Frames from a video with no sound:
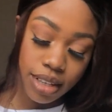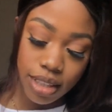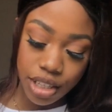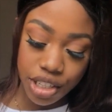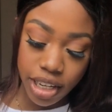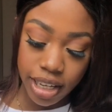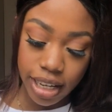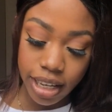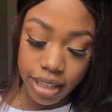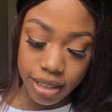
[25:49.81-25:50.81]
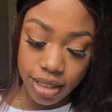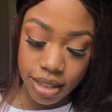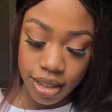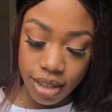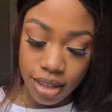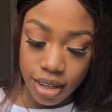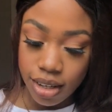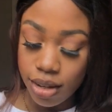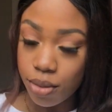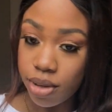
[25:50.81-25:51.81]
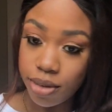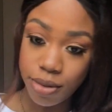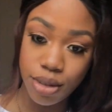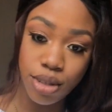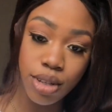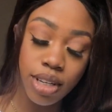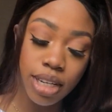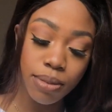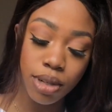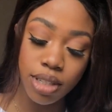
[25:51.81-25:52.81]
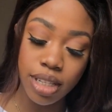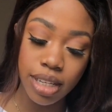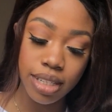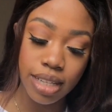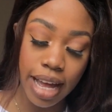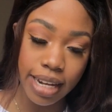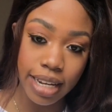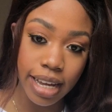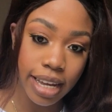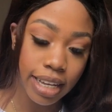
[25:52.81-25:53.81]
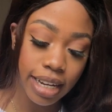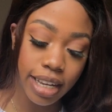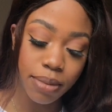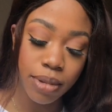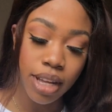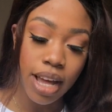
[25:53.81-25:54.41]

the sheer kit with 2 lip glosses and a hair clip.